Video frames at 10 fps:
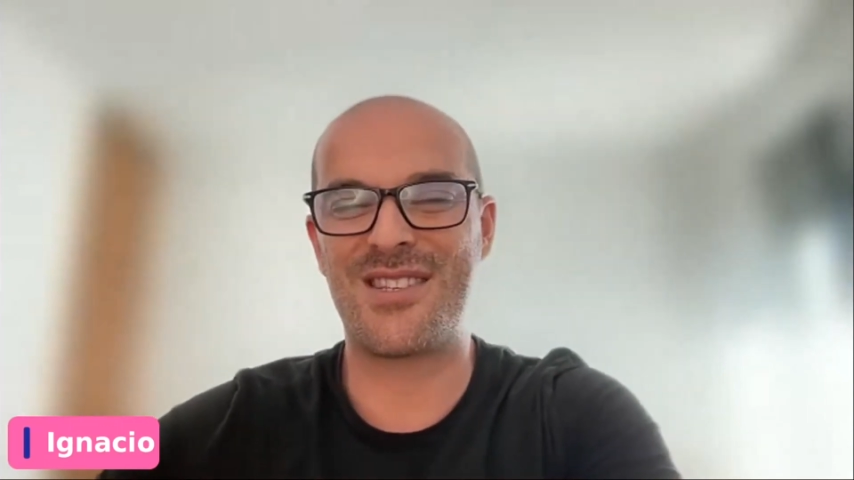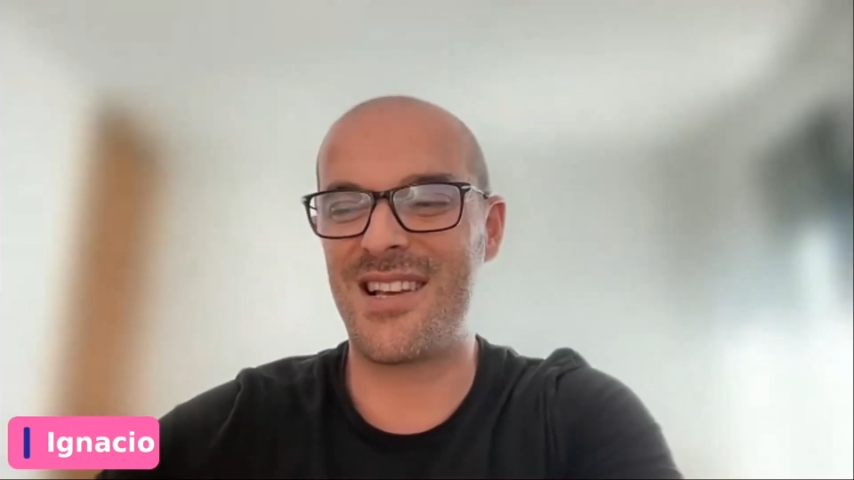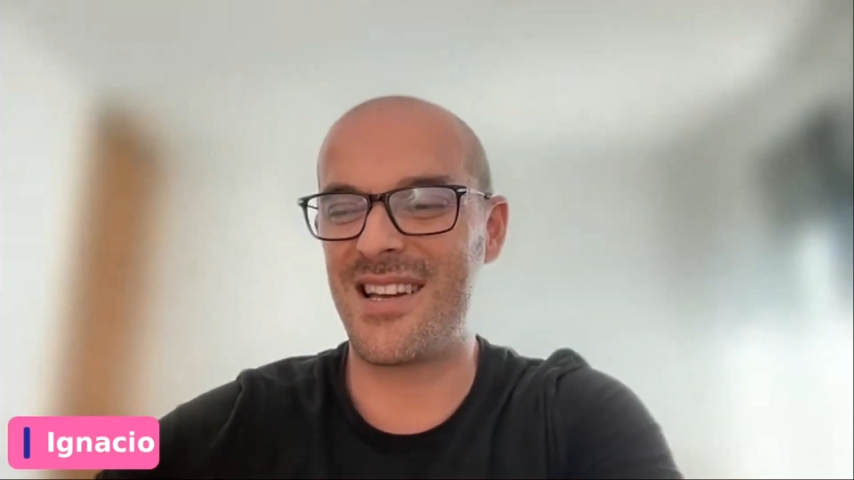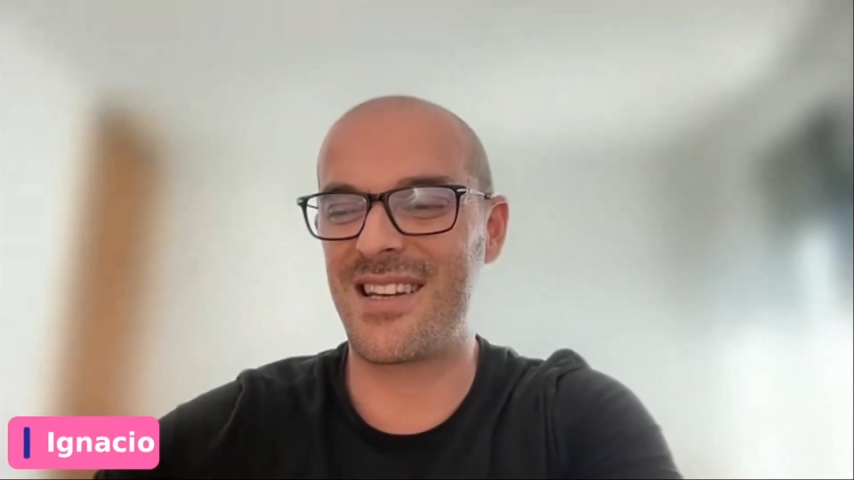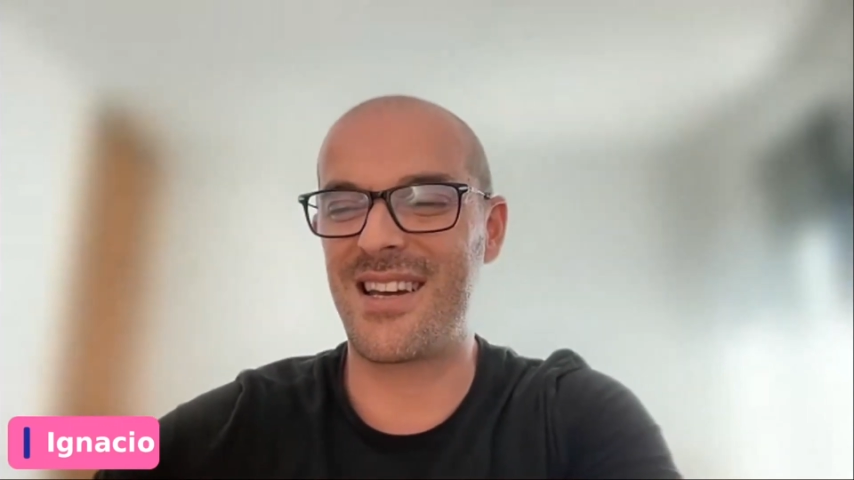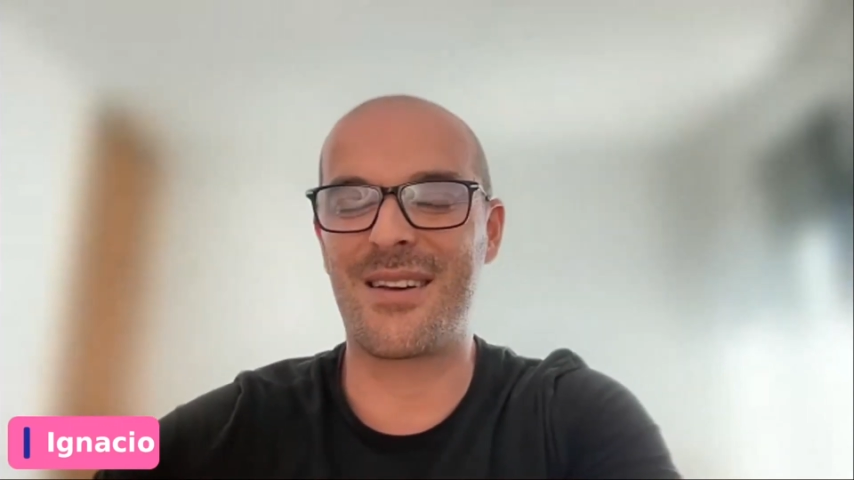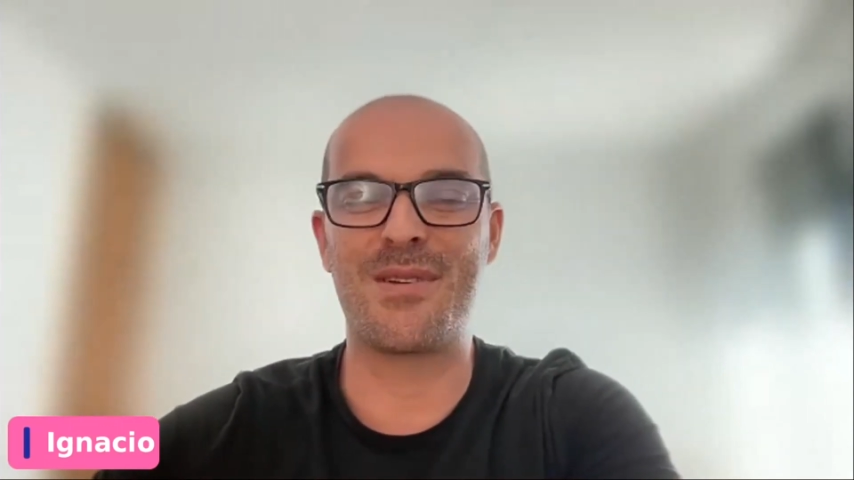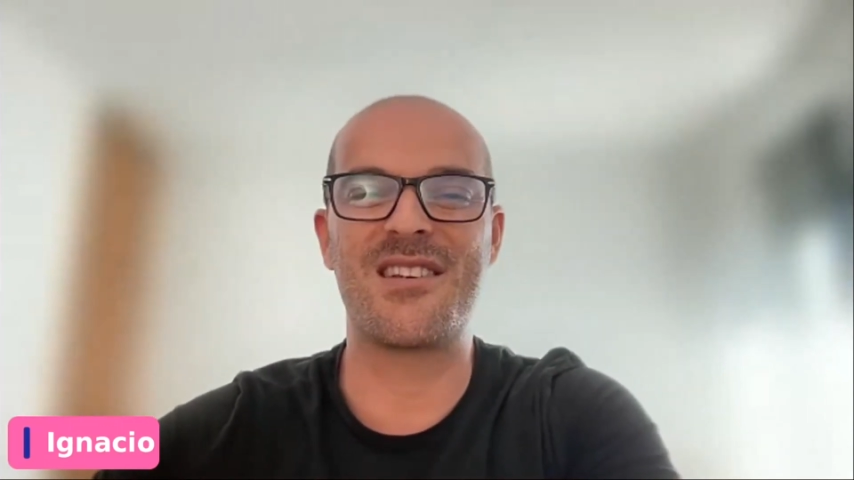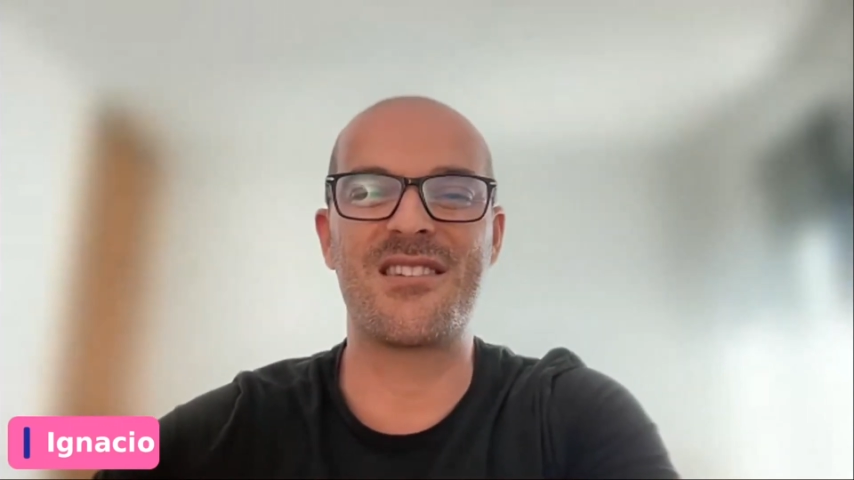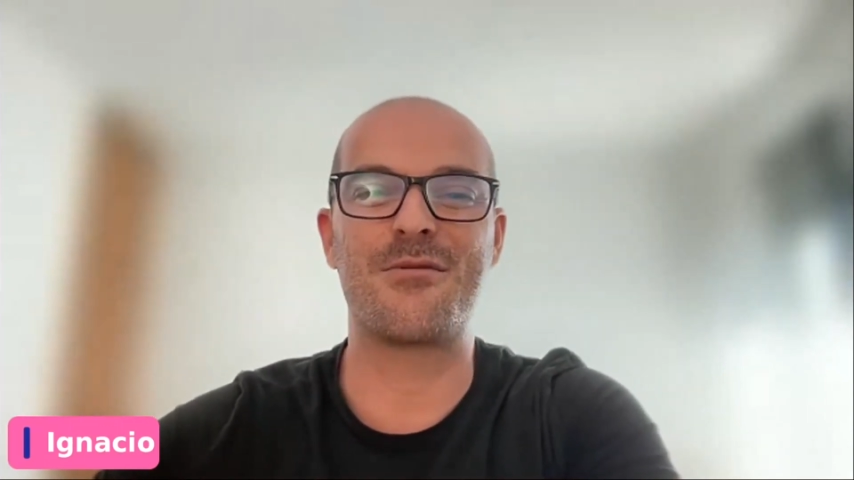like a
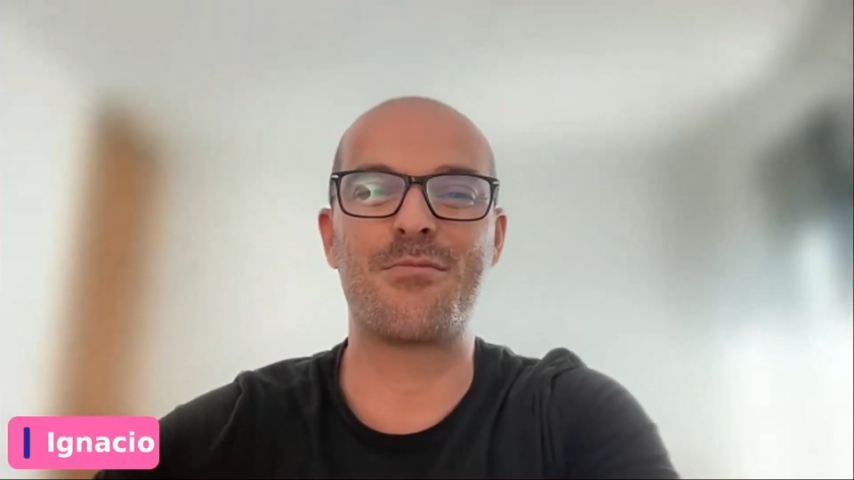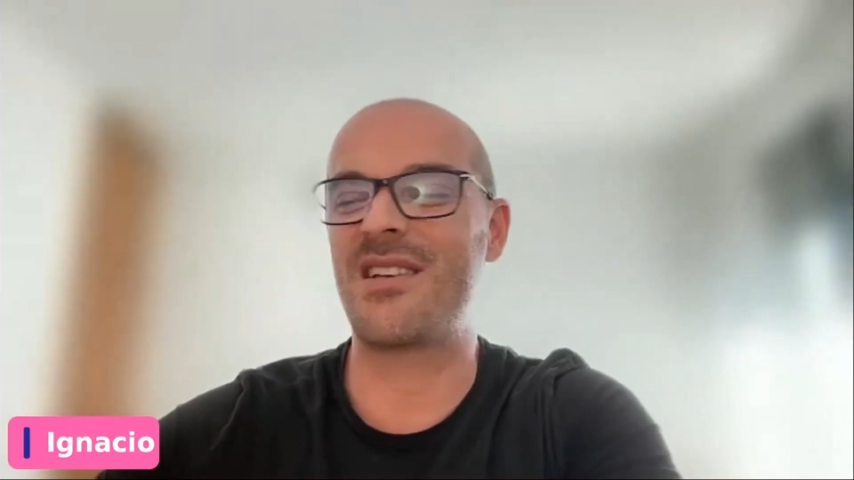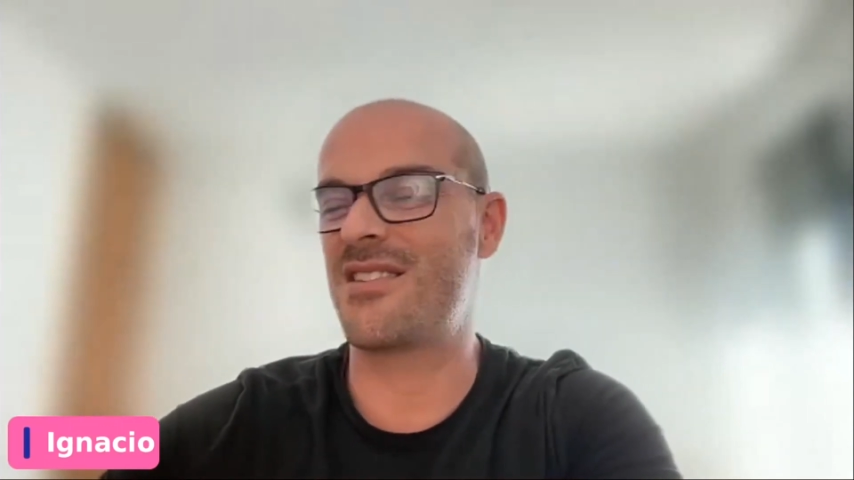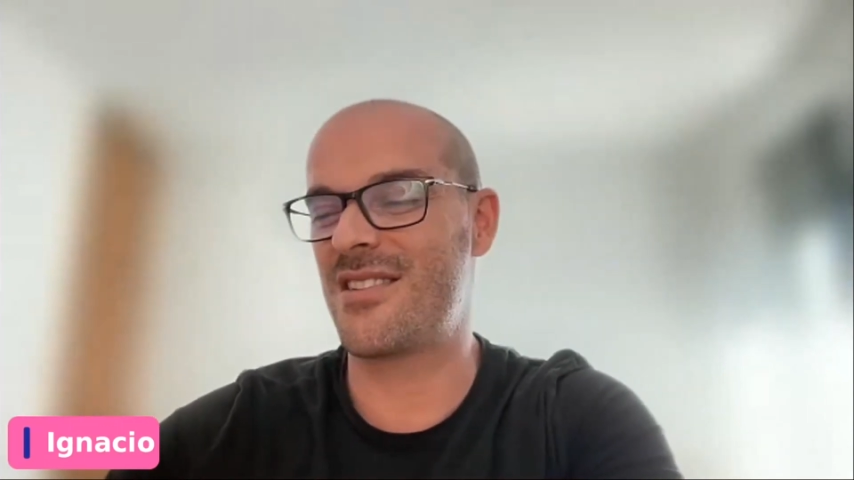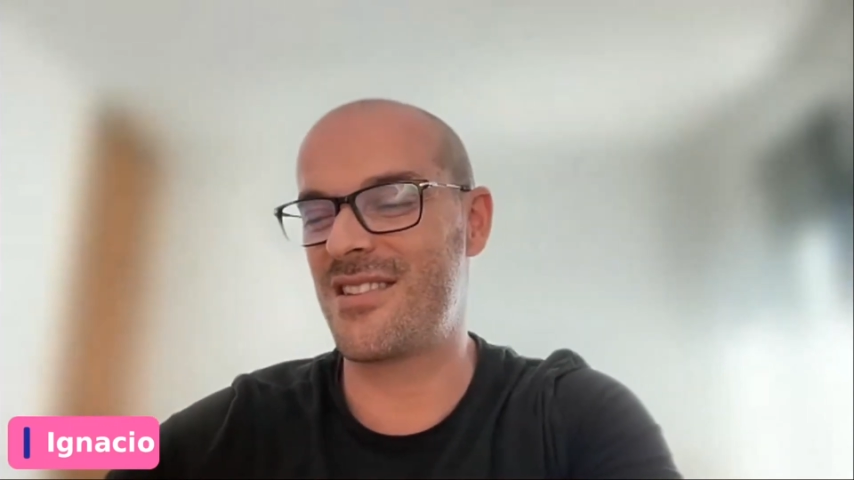business expense.